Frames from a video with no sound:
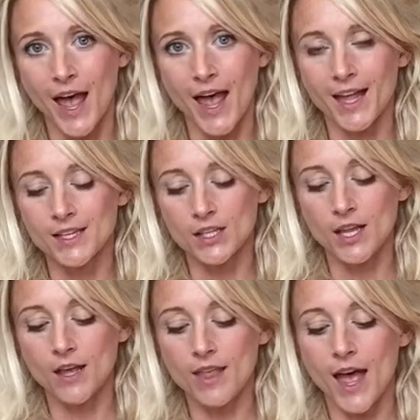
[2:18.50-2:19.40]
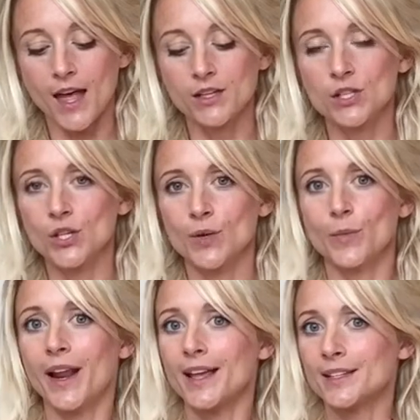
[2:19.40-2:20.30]
and the other hand you
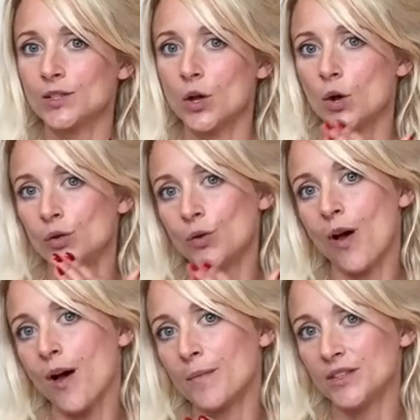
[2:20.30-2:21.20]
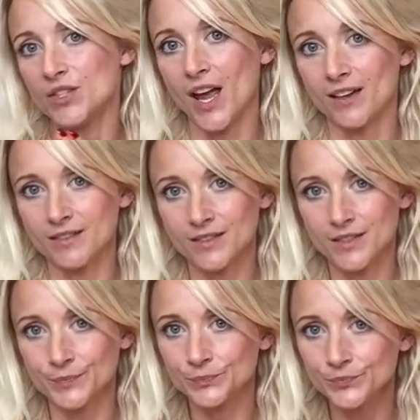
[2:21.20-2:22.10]
can place on your upper
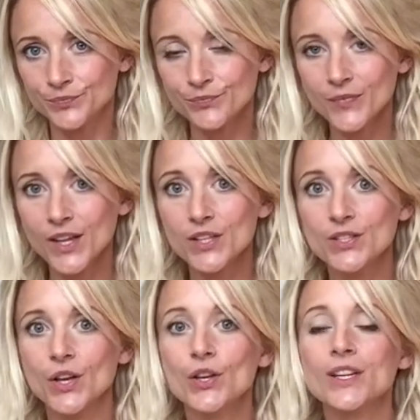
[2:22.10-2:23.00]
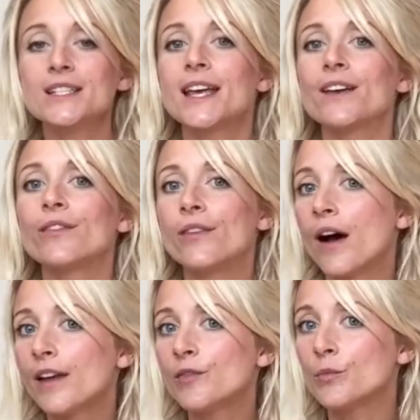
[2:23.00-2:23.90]
chest. So you're going to take 5
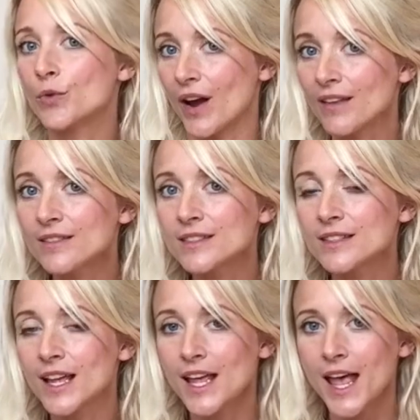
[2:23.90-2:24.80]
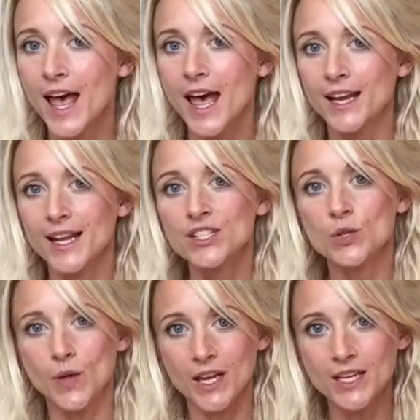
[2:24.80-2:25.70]
breaths, and as
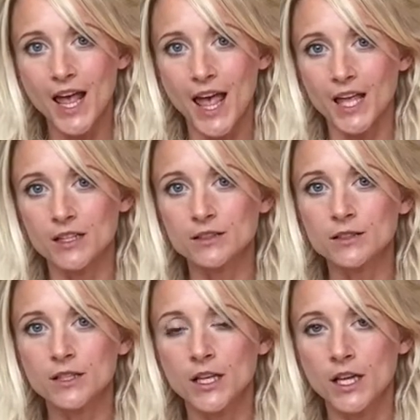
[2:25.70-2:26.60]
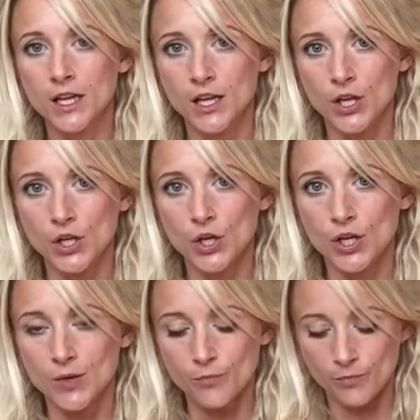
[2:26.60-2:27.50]
you inhale, you're
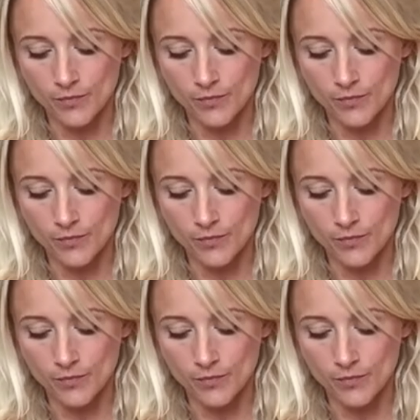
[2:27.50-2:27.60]
going to